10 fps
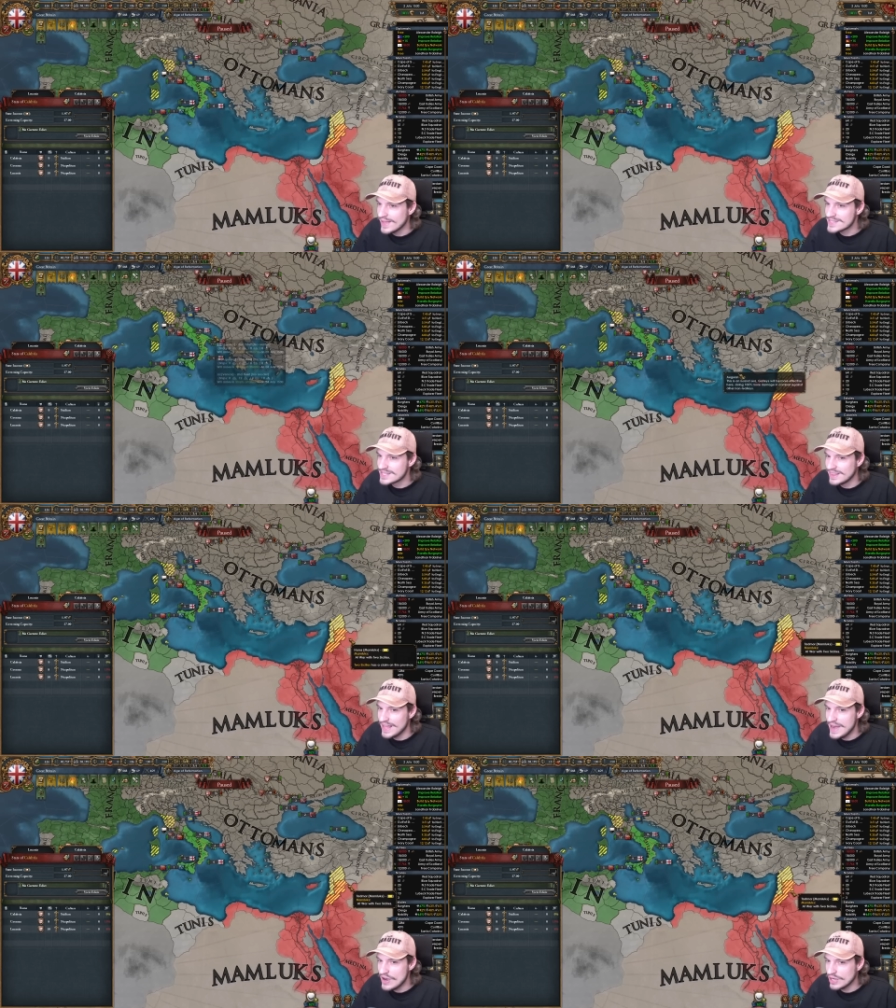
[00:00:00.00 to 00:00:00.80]
that's
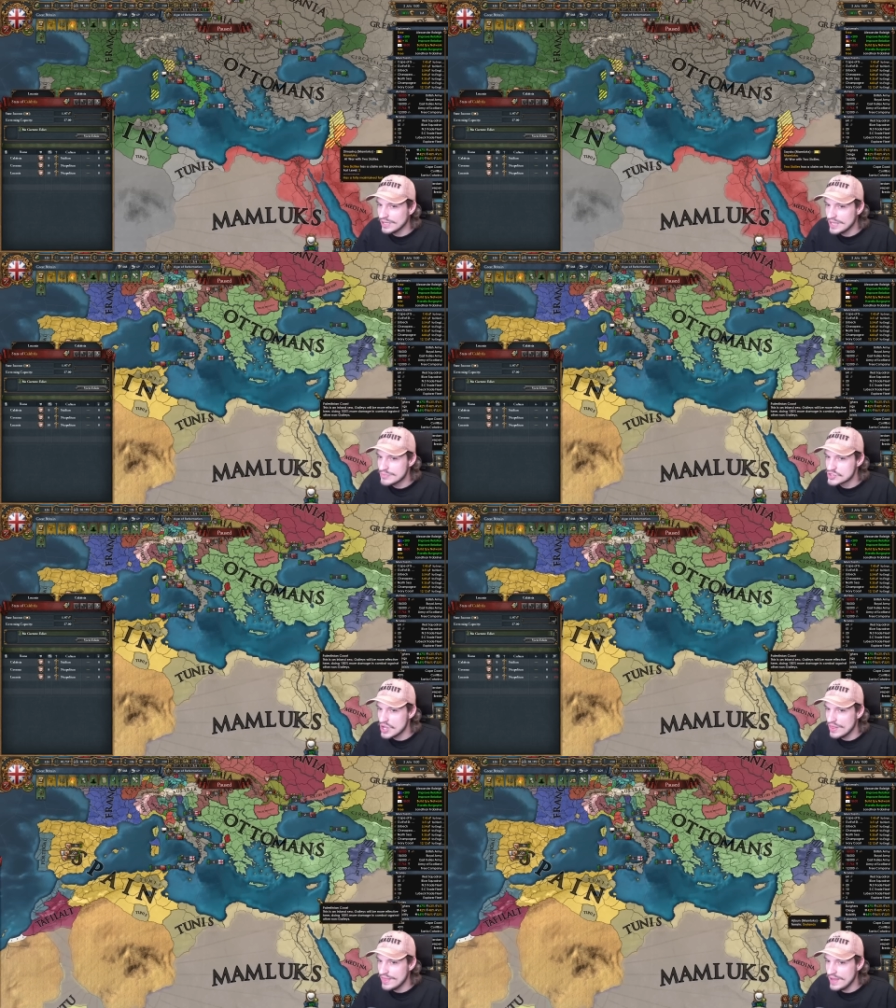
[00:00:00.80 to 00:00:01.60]
their claims
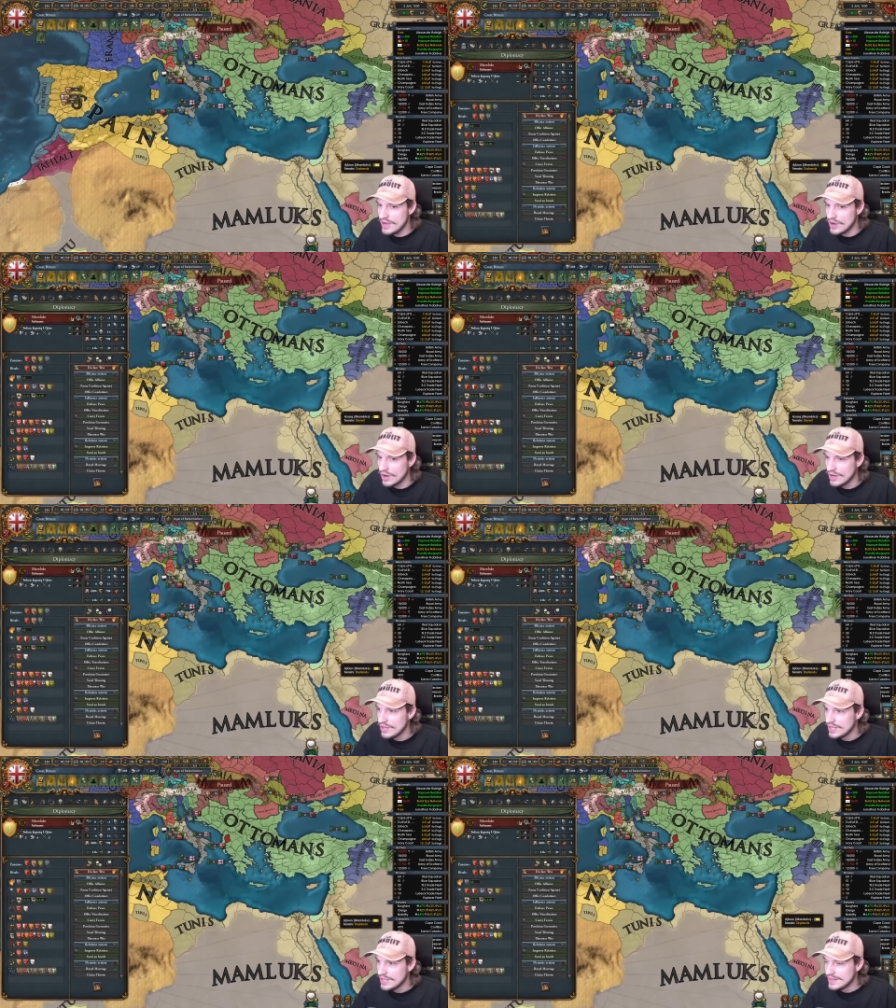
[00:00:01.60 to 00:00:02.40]
on there.
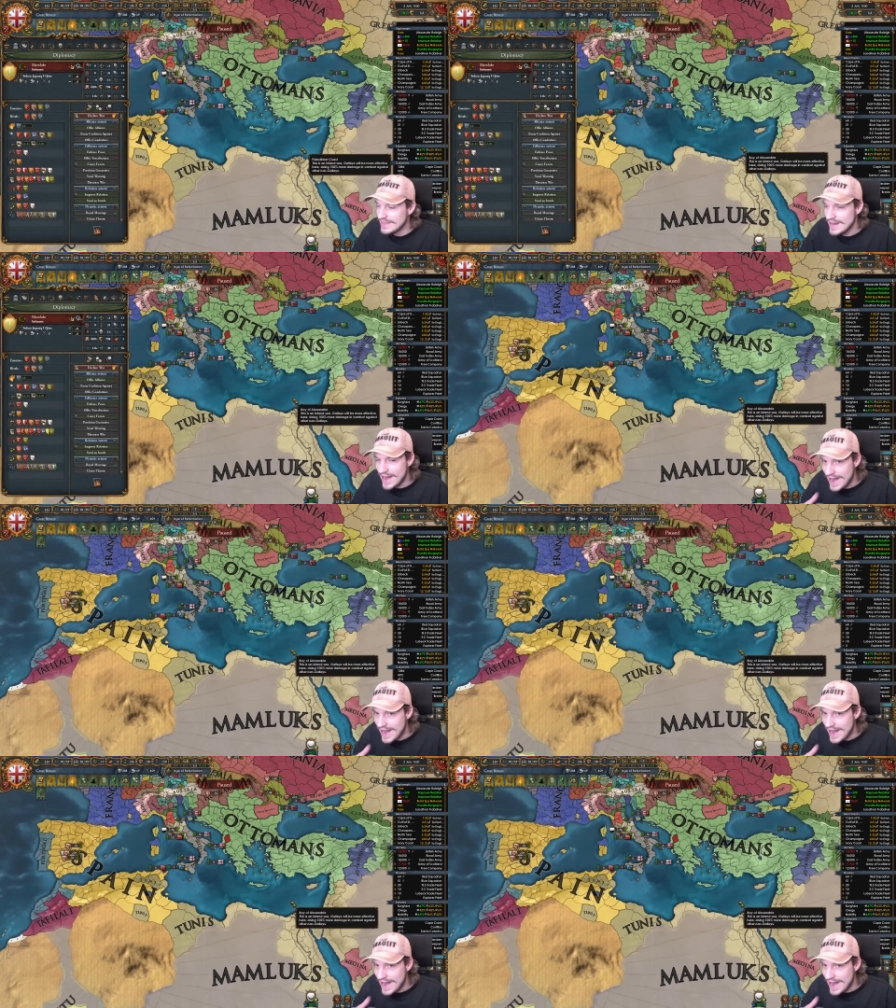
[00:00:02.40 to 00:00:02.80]
They